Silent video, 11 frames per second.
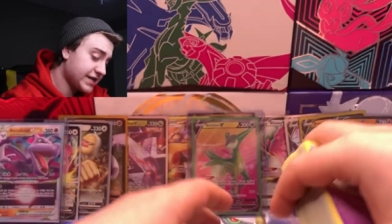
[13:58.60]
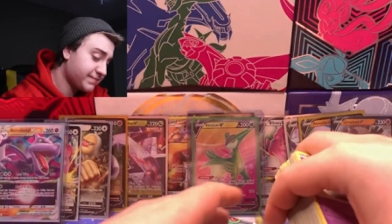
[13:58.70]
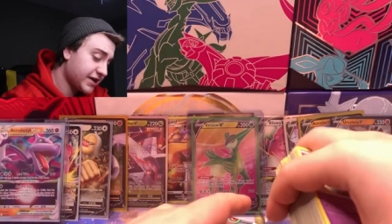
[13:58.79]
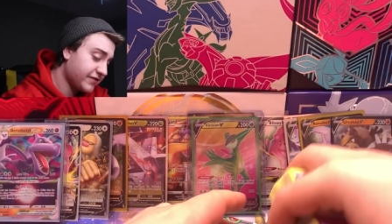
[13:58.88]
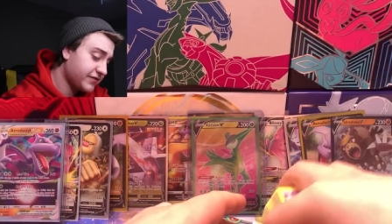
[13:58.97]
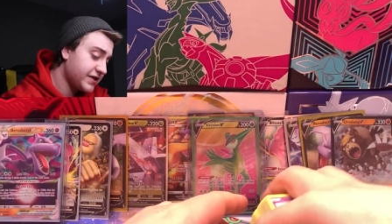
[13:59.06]

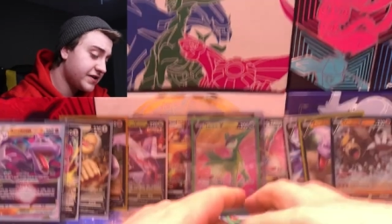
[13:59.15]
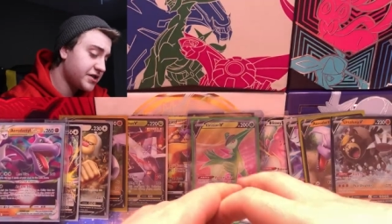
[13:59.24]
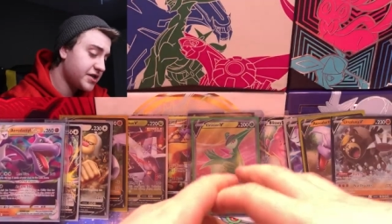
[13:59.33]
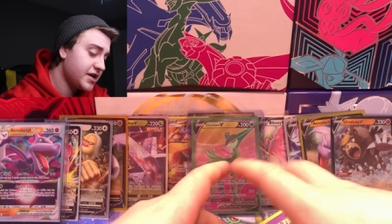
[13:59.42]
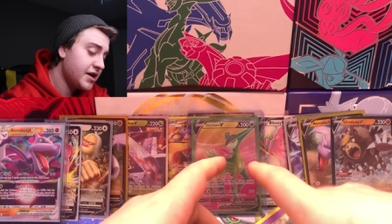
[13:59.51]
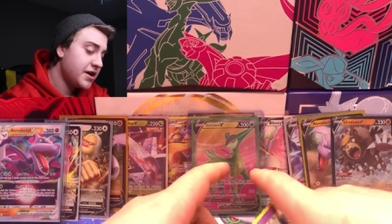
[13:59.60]
aspect of
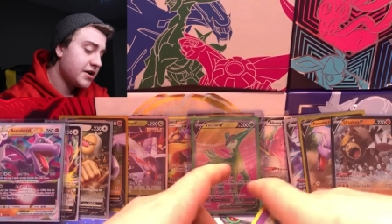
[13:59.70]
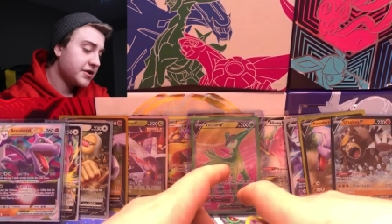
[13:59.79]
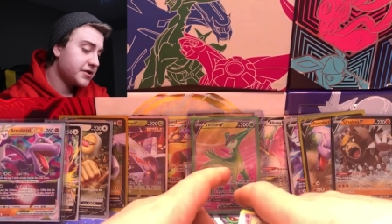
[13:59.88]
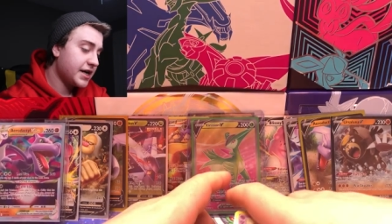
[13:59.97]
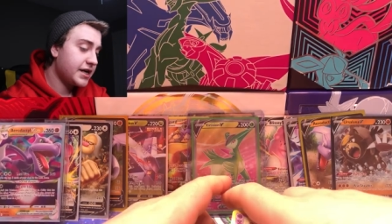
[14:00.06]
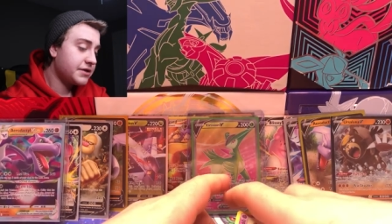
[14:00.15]
TCG.
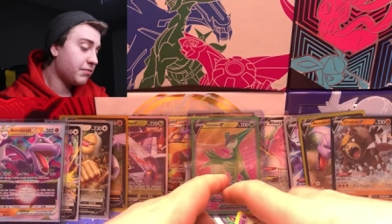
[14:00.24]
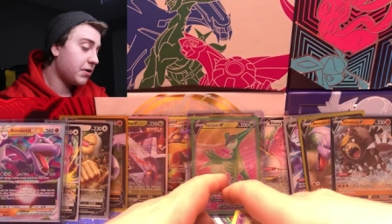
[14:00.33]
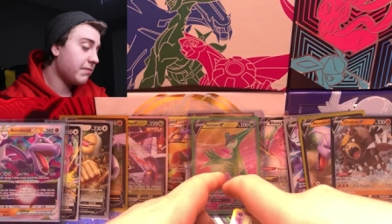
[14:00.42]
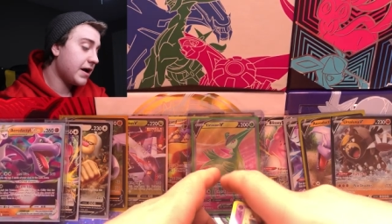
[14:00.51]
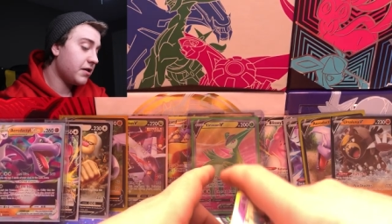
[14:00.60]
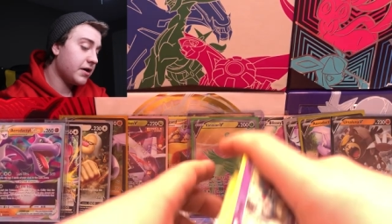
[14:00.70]
So that is
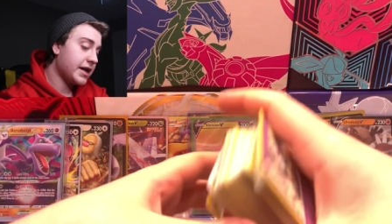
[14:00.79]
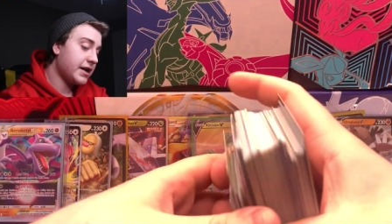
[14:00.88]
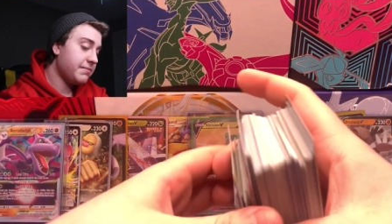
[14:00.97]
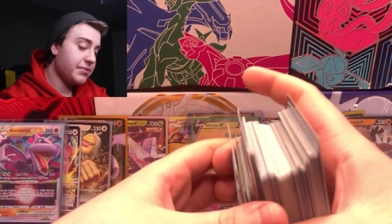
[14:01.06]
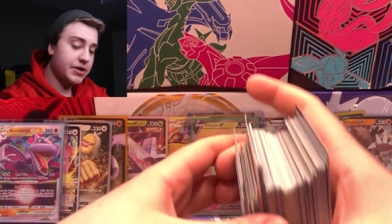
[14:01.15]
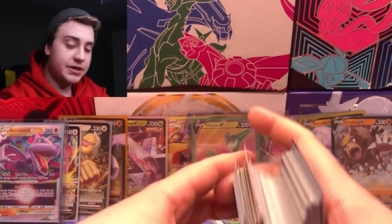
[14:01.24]
one way to look at
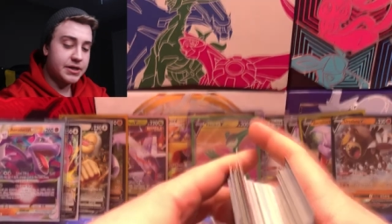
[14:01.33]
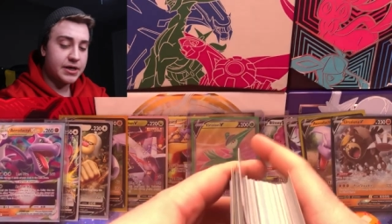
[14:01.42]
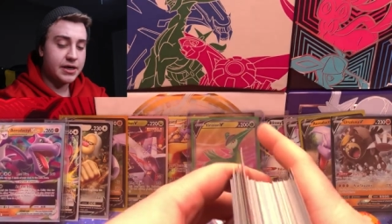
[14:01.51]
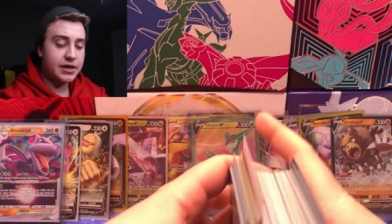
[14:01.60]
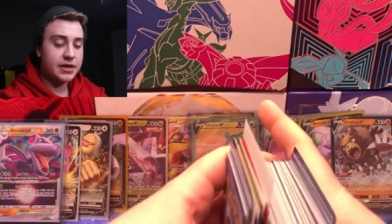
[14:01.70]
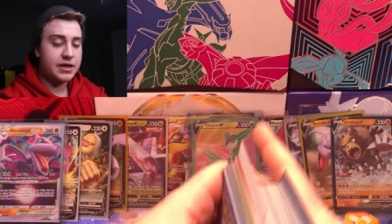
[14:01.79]
it, but
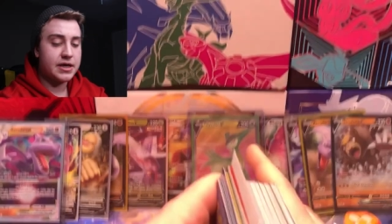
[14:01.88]
uh,